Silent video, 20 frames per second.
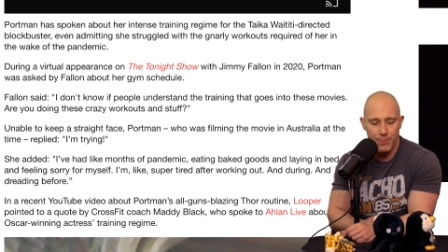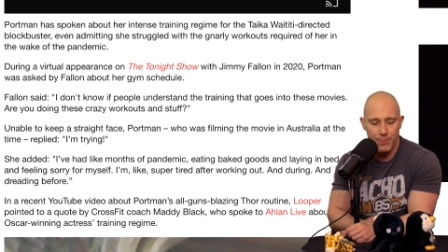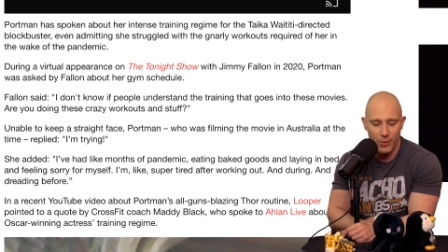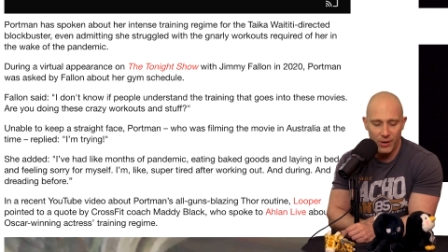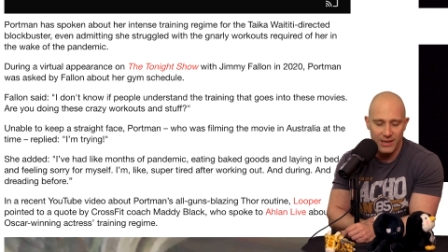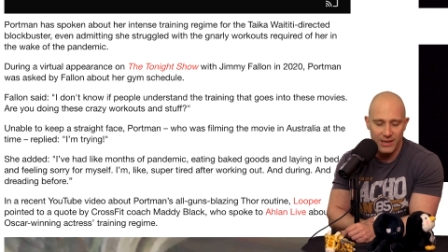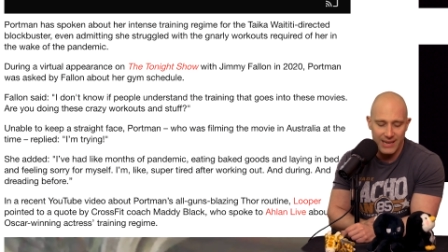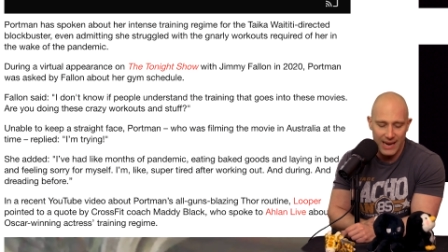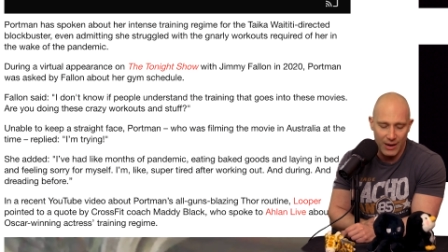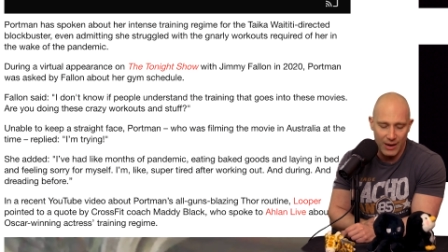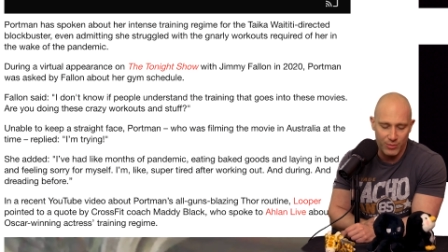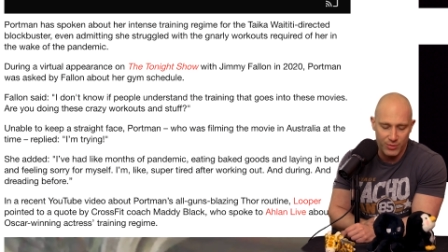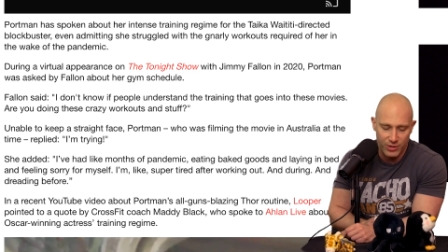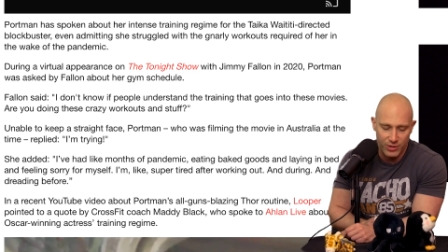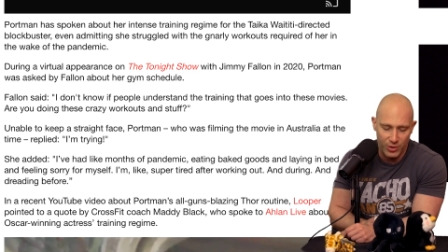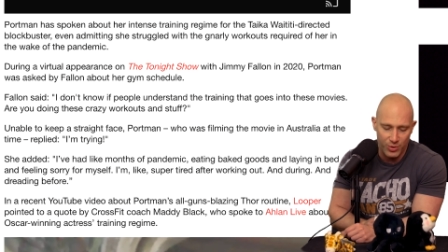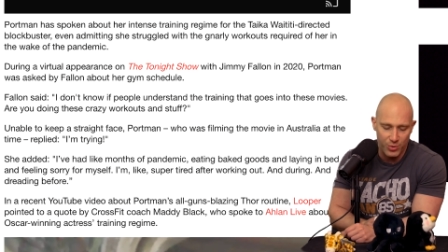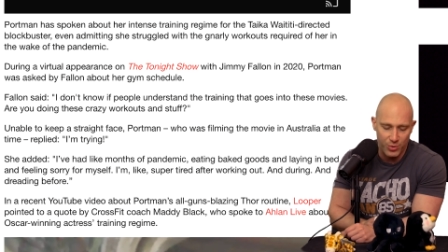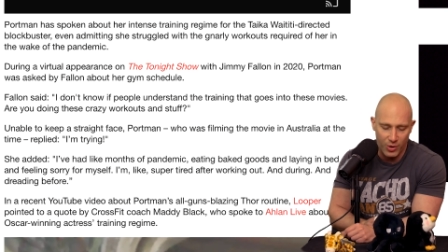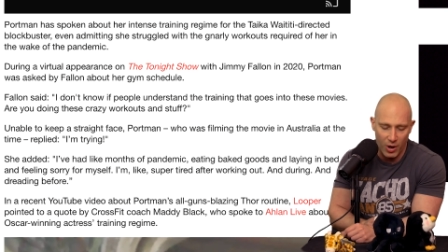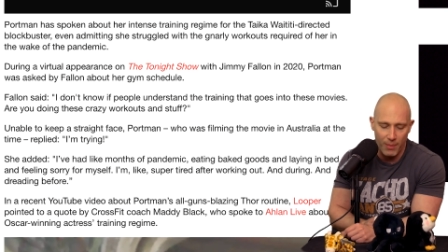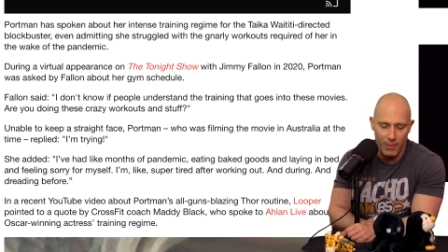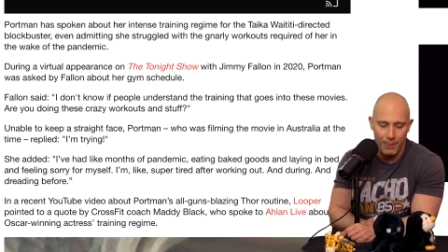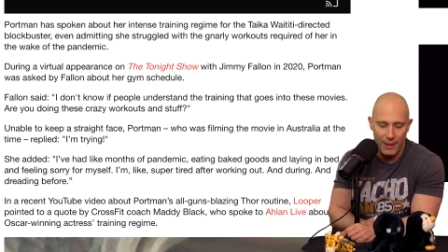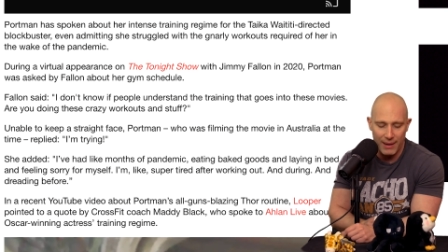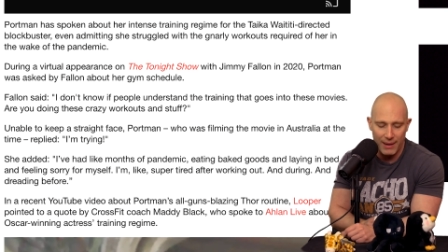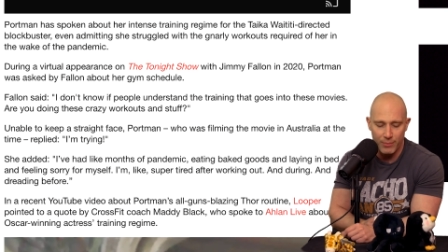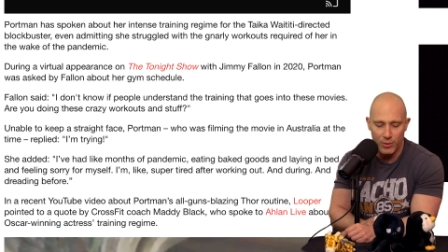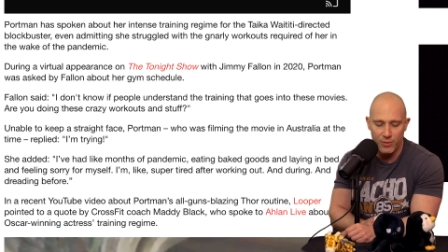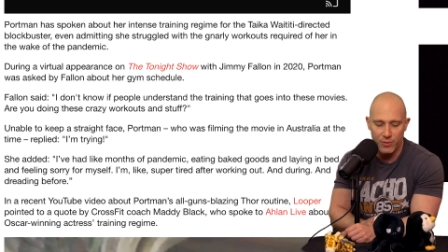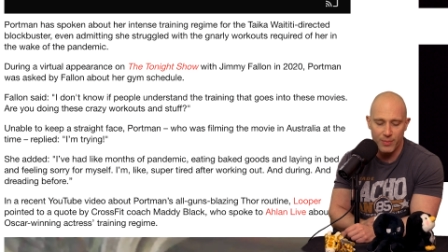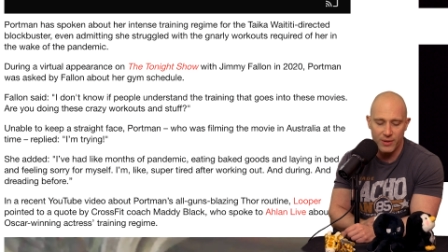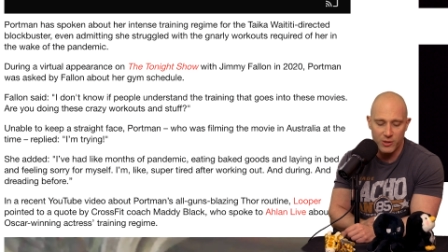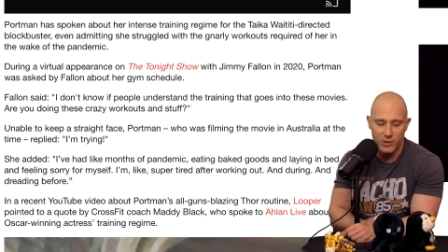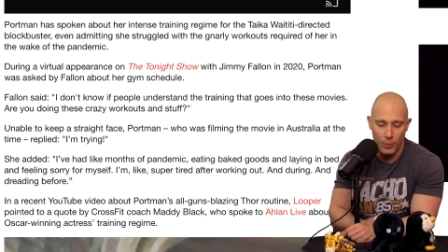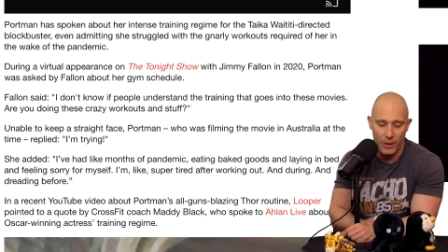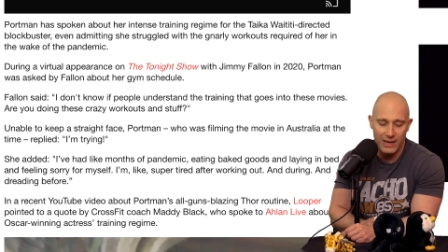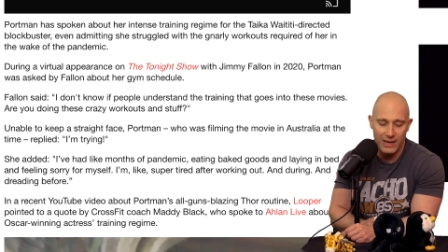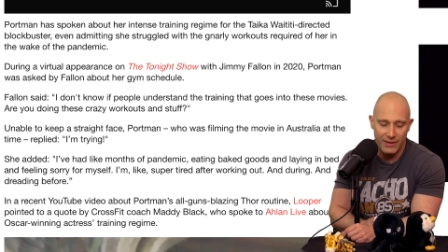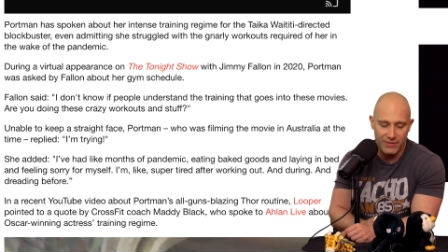he put it down to compound
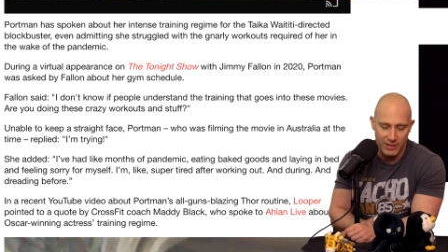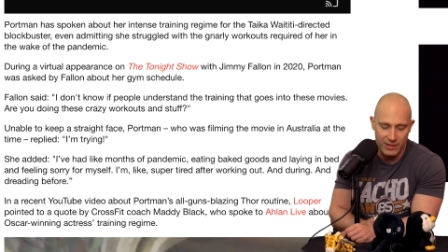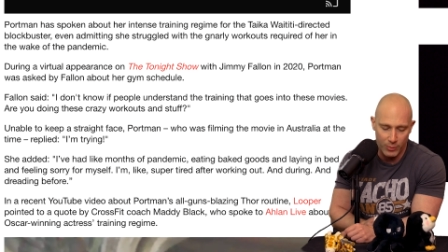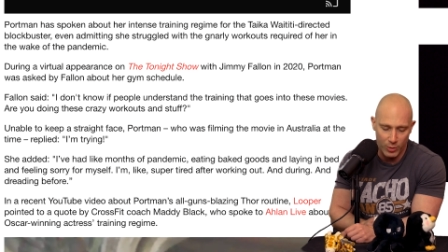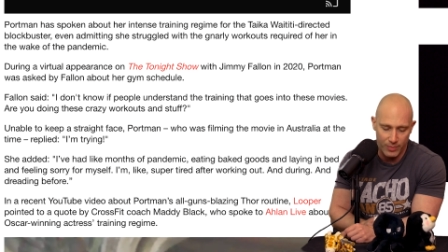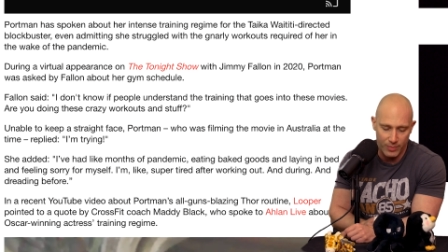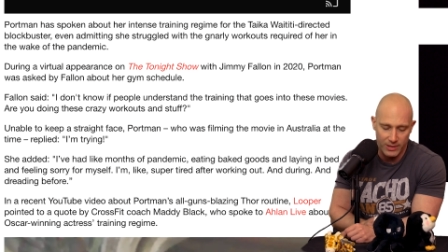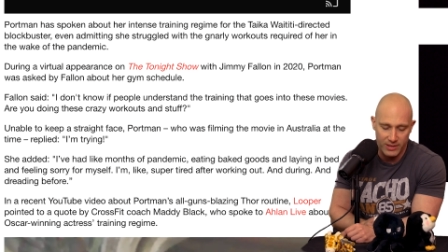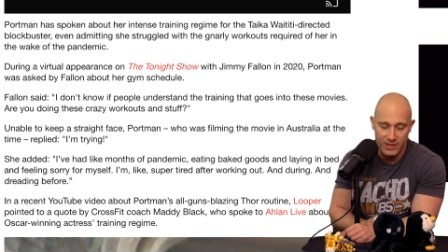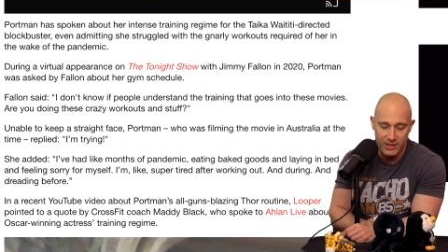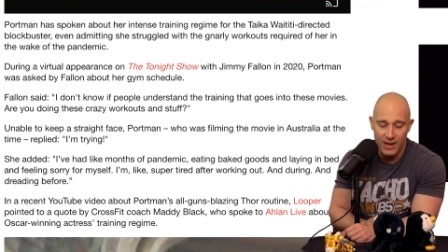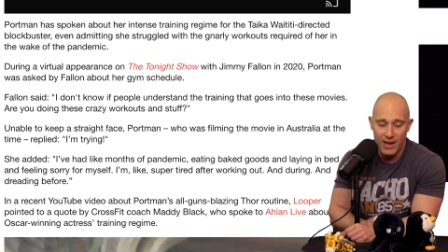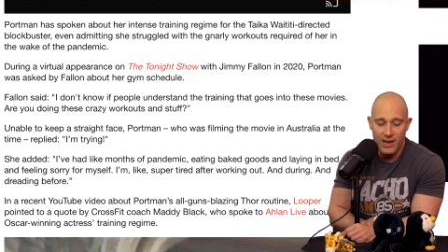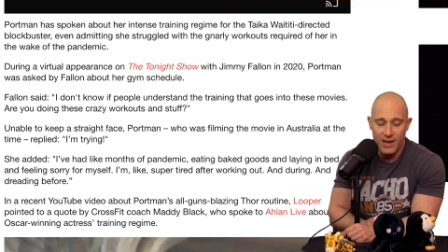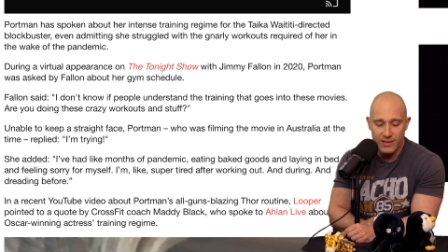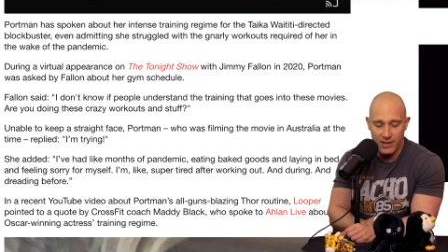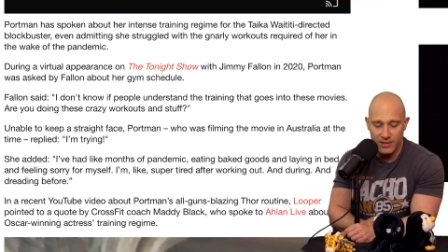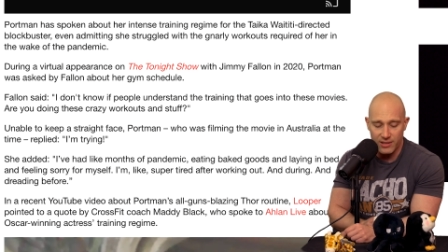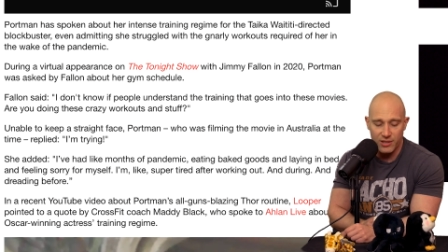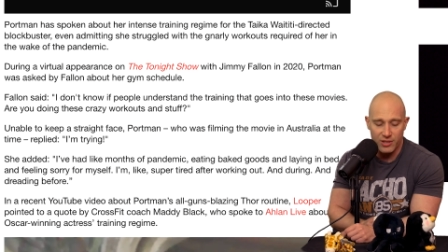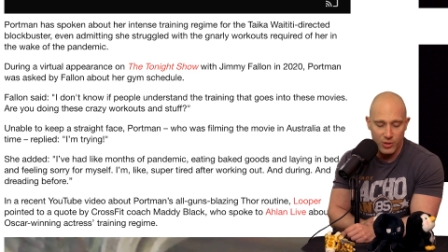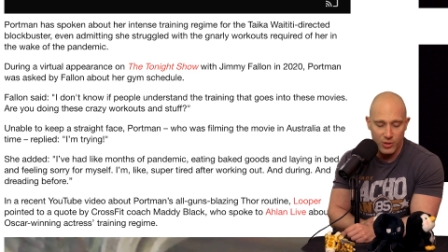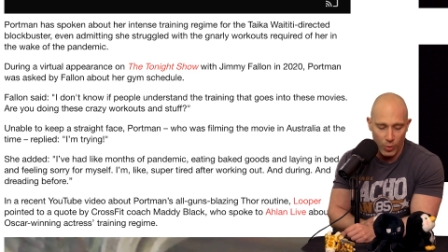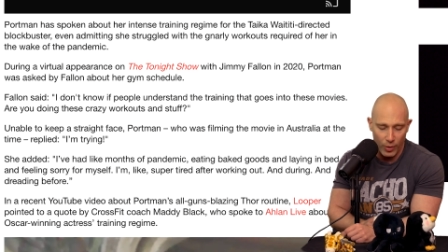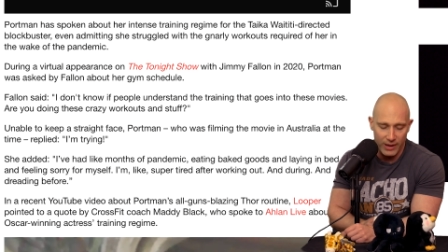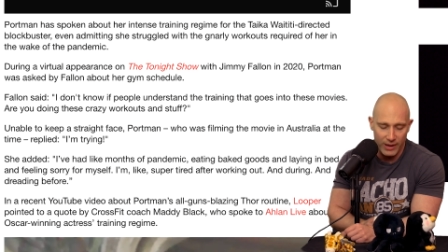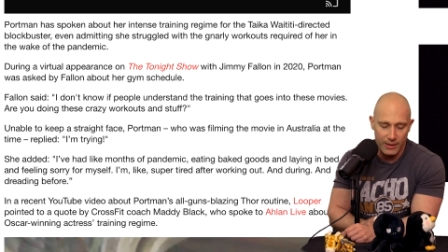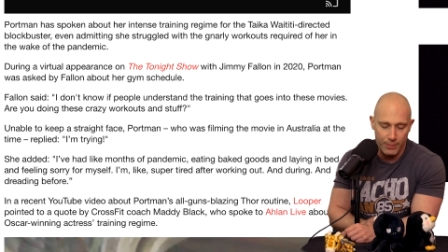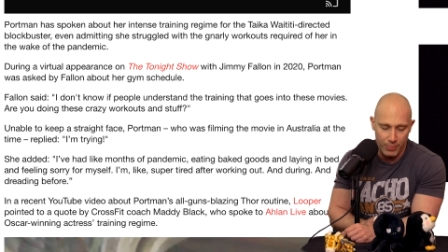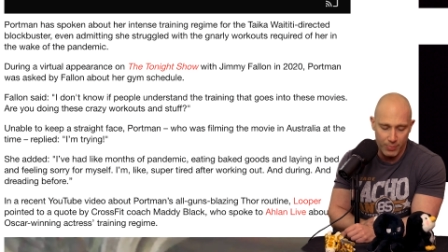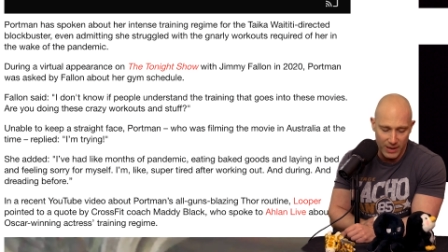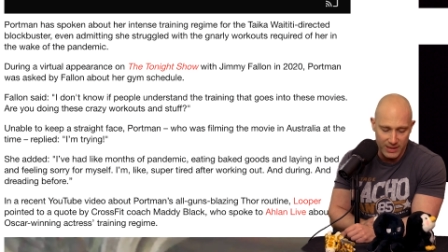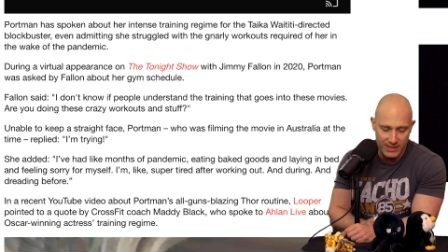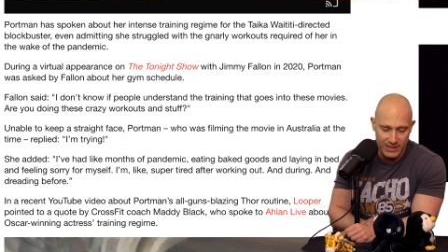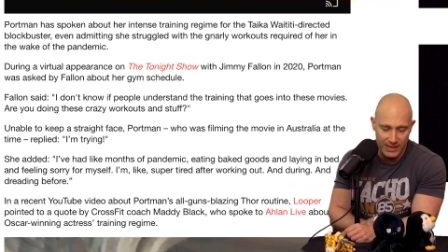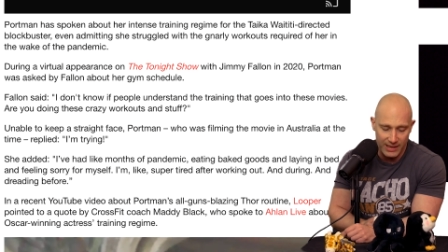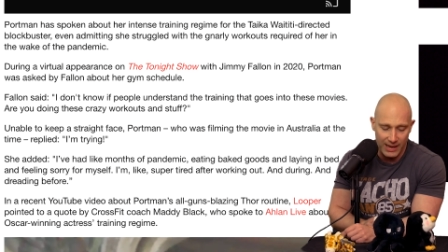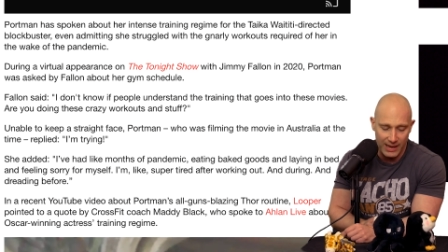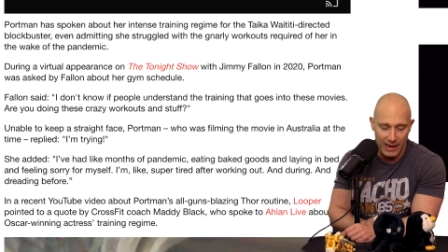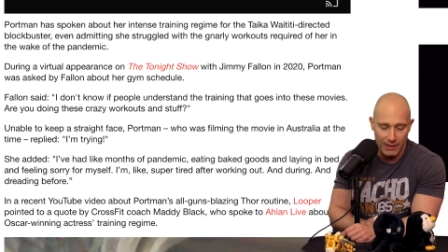movements, weightlifting movements such as squatting,
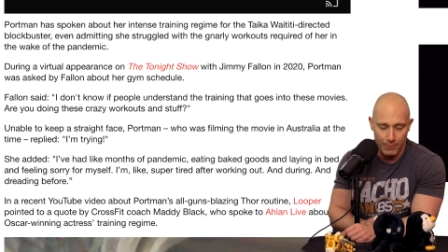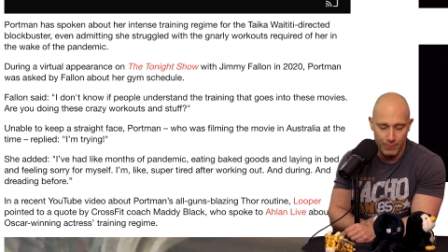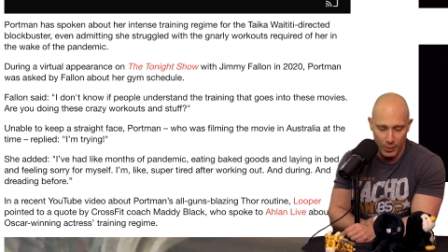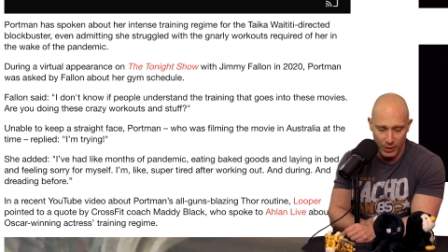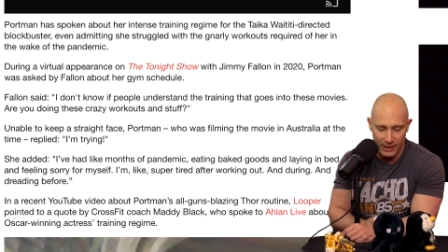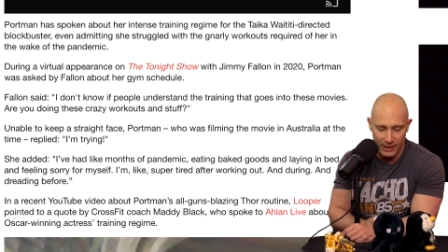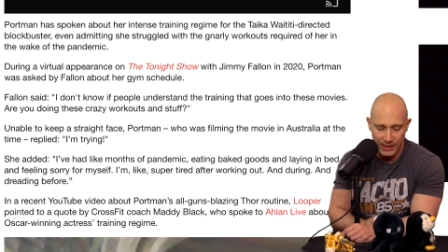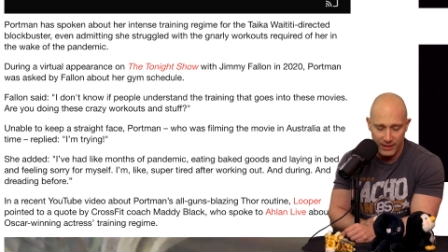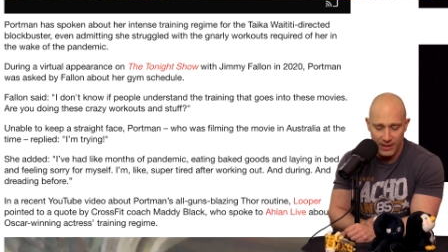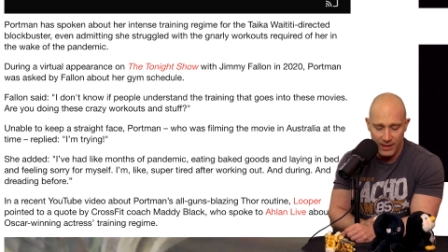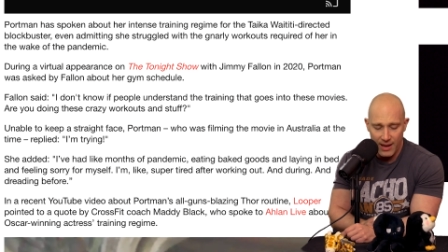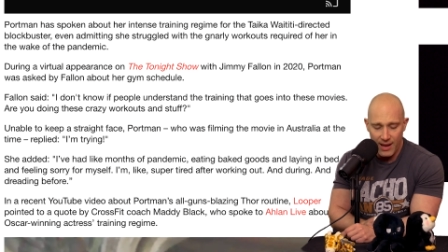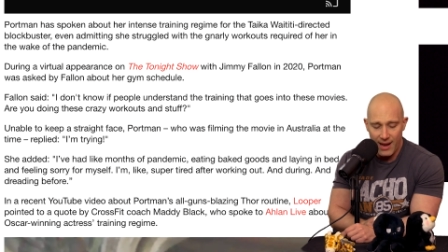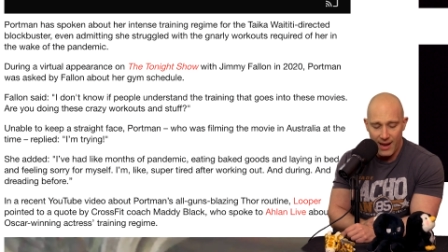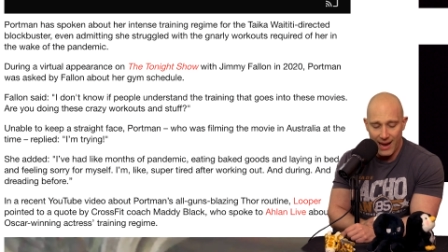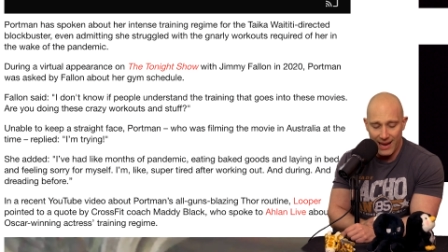pressing, and pulling.